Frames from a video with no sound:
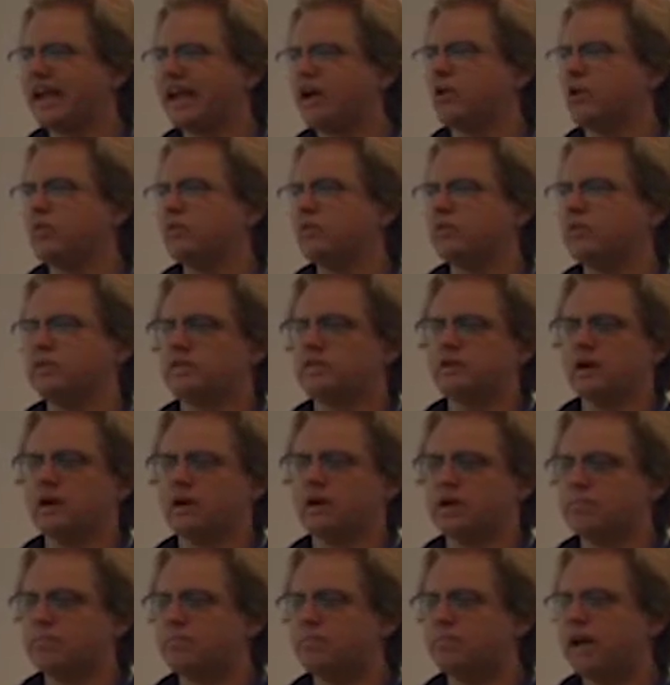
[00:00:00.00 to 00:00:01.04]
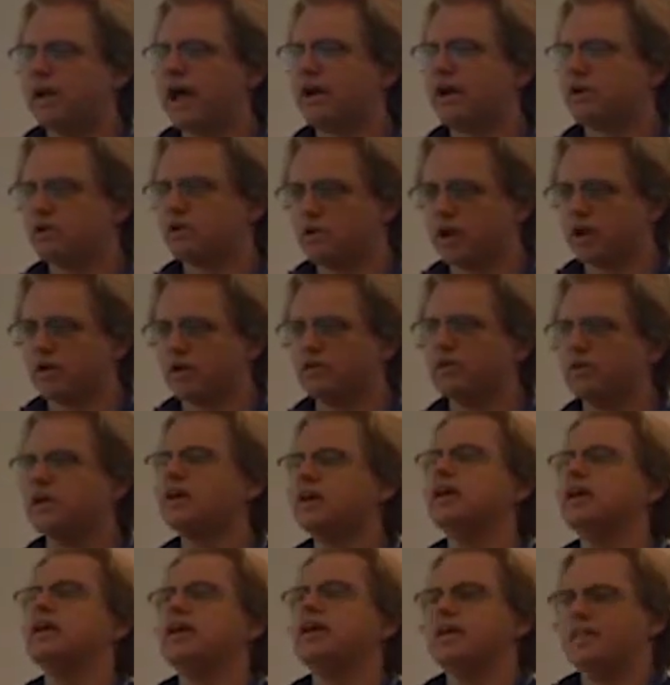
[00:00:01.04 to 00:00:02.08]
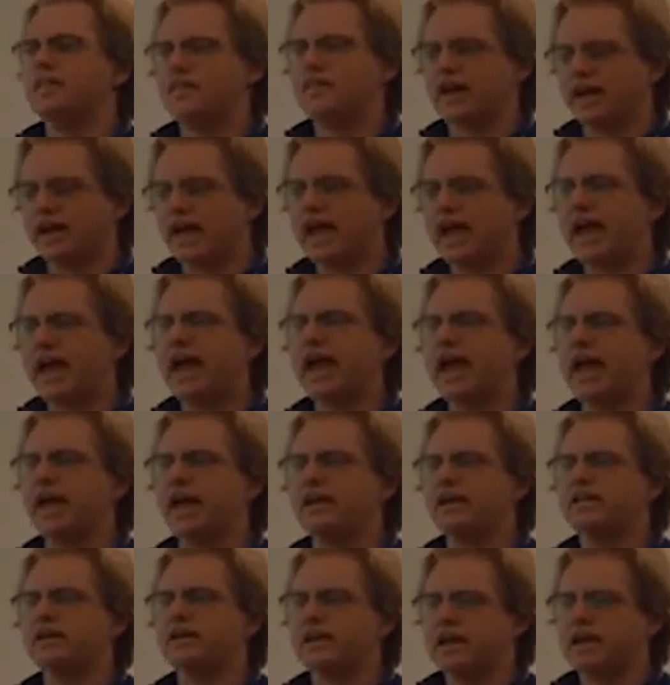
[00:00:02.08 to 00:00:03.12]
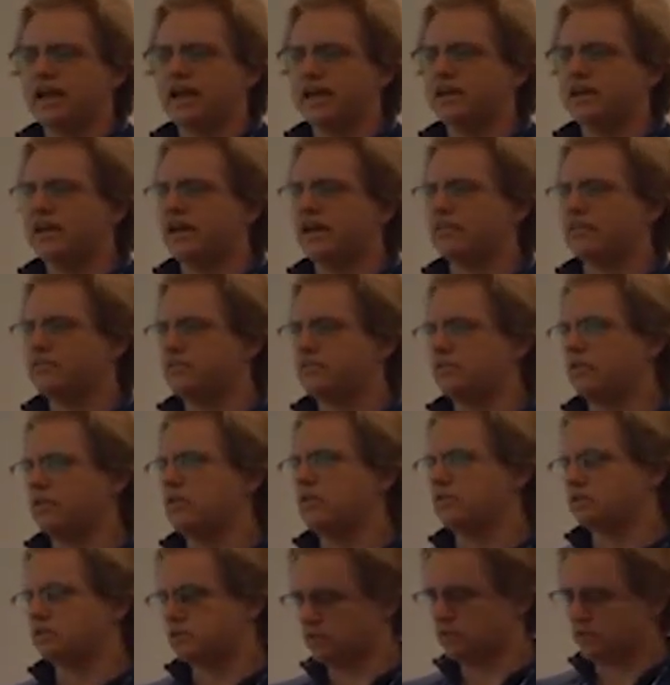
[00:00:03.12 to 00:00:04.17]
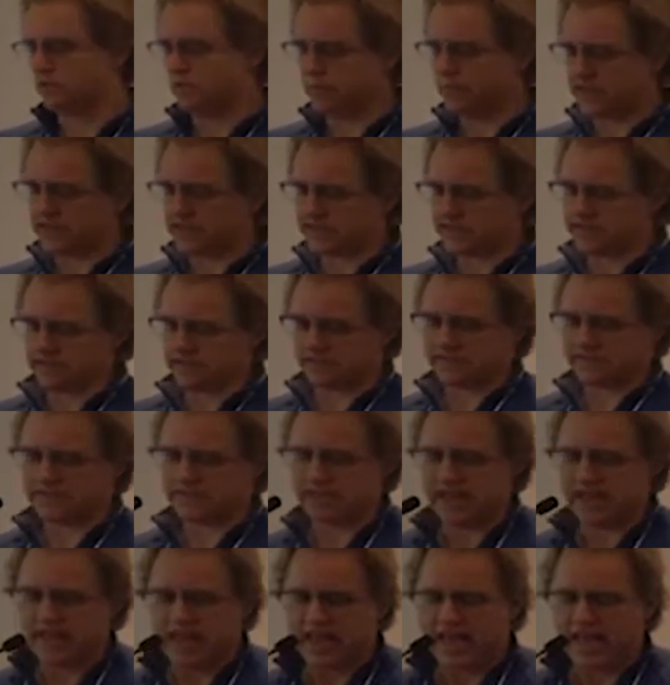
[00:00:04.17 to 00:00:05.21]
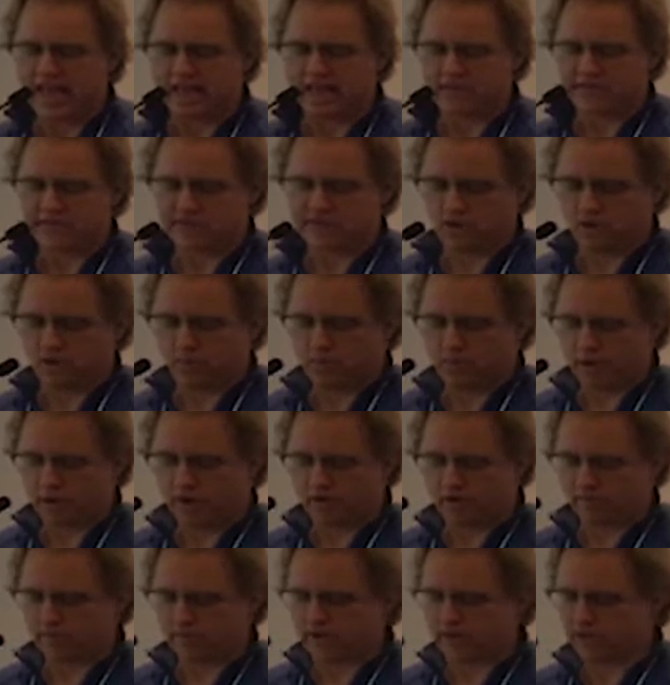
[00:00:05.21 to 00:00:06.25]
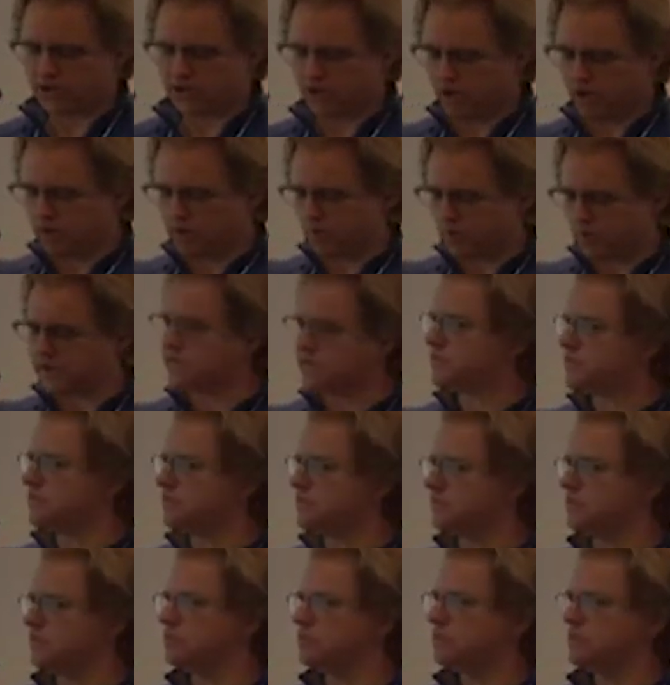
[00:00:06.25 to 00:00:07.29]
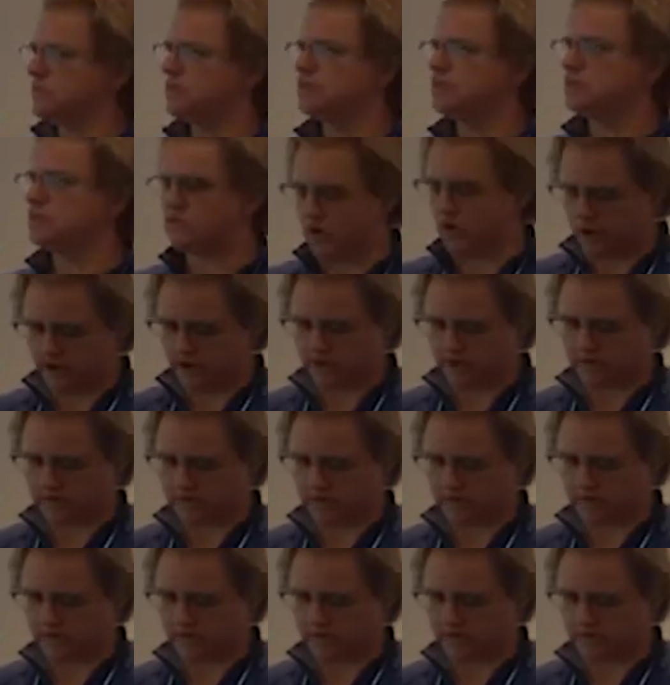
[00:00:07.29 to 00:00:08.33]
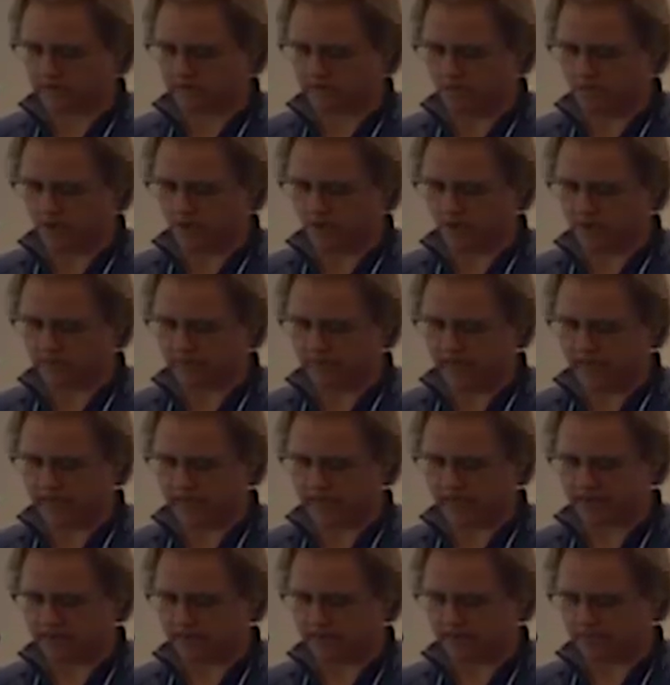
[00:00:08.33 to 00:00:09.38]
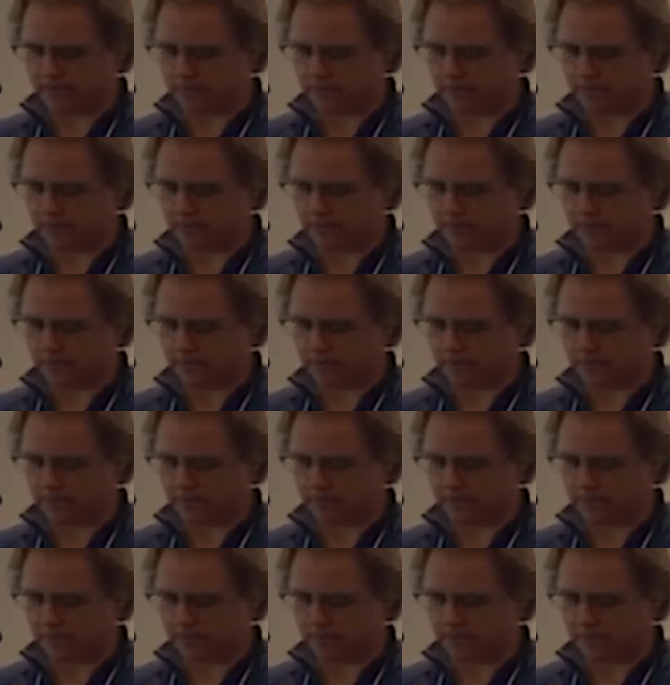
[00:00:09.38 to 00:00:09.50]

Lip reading: out with a kind of background that had an ethnocultural basis. And so part of my job was to document all of that.